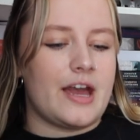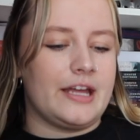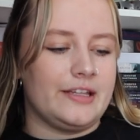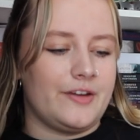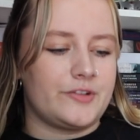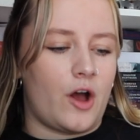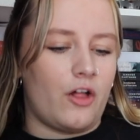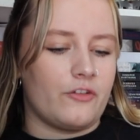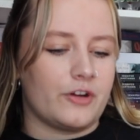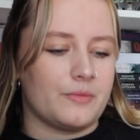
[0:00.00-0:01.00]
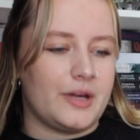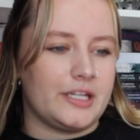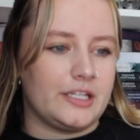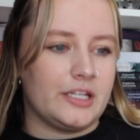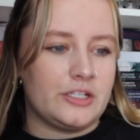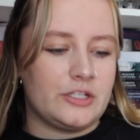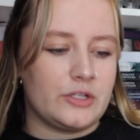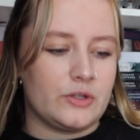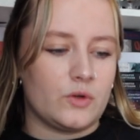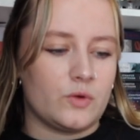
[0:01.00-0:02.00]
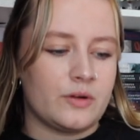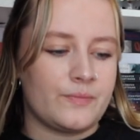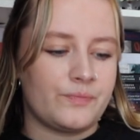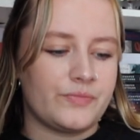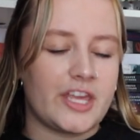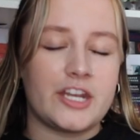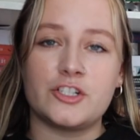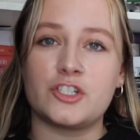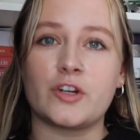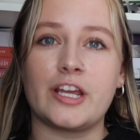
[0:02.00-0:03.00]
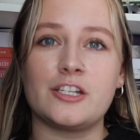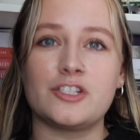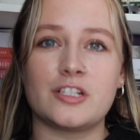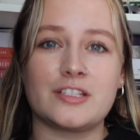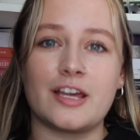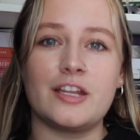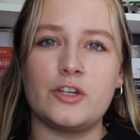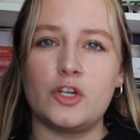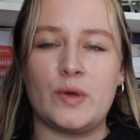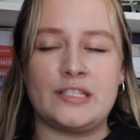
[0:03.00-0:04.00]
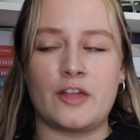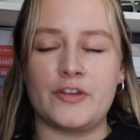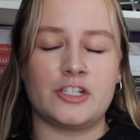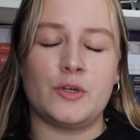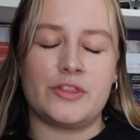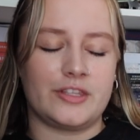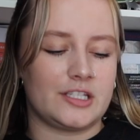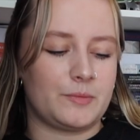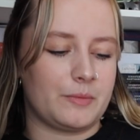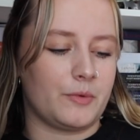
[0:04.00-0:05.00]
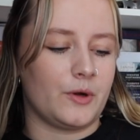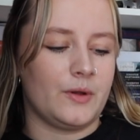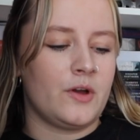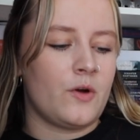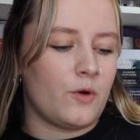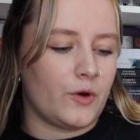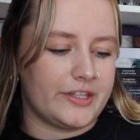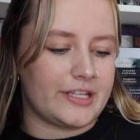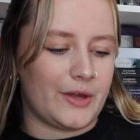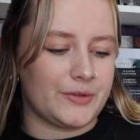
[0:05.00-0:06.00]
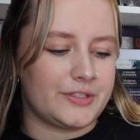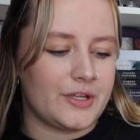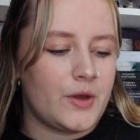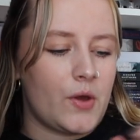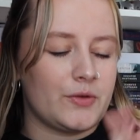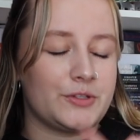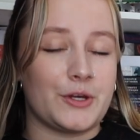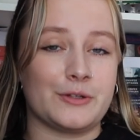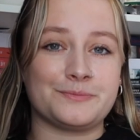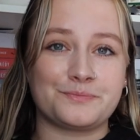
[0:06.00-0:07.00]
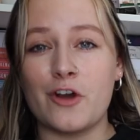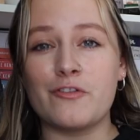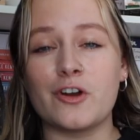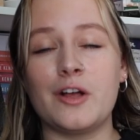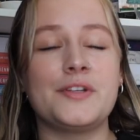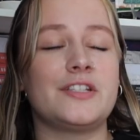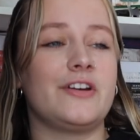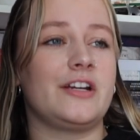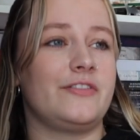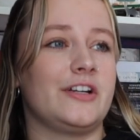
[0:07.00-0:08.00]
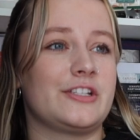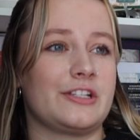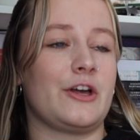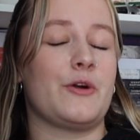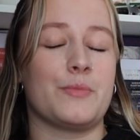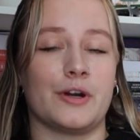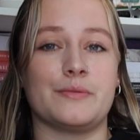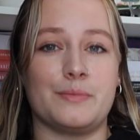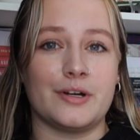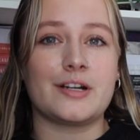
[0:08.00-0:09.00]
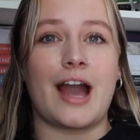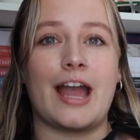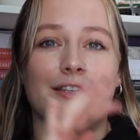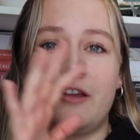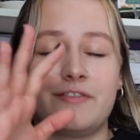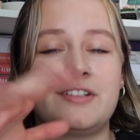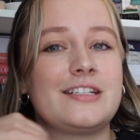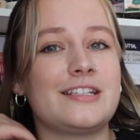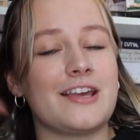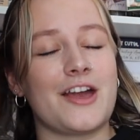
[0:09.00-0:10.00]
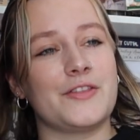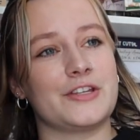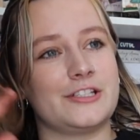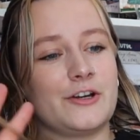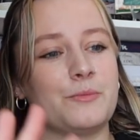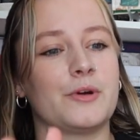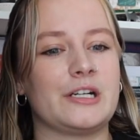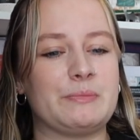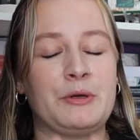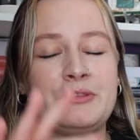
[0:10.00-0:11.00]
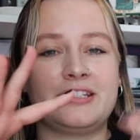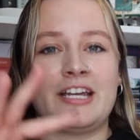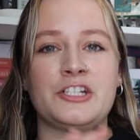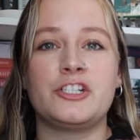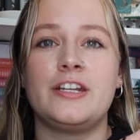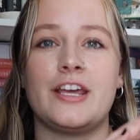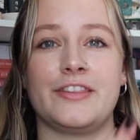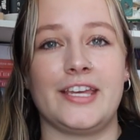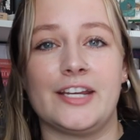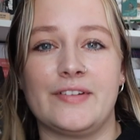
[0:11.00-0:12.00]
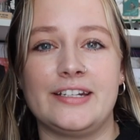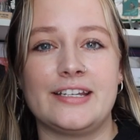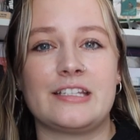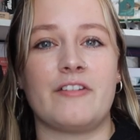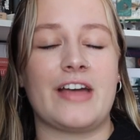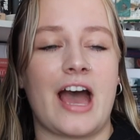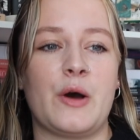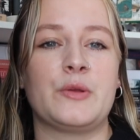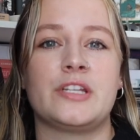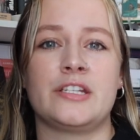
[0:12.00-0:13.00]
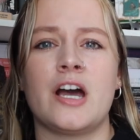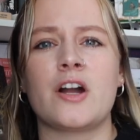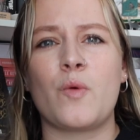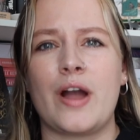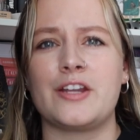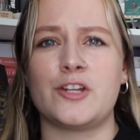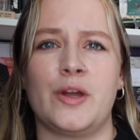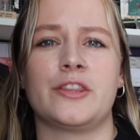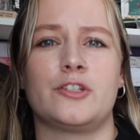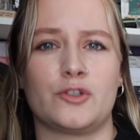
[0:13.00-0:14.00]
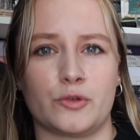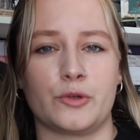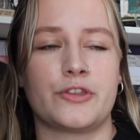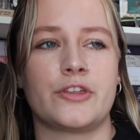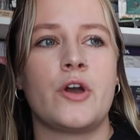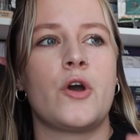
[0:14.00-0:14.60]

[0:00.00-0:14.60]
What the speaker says: and left all of her money to an estranged son who wants nothing to do with these people or this house. So overall, it was a very, very slow burn book. I loved it. The slow burn, both the tension and the eeriness of the house and not quite knowing the truth,